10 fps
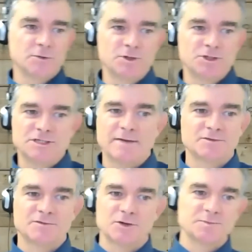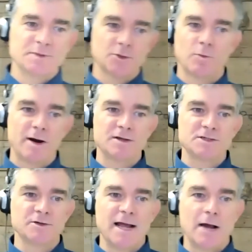we just have to first build
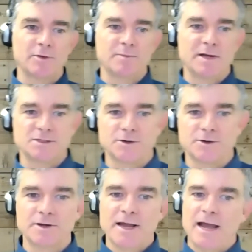awareness on how we best learn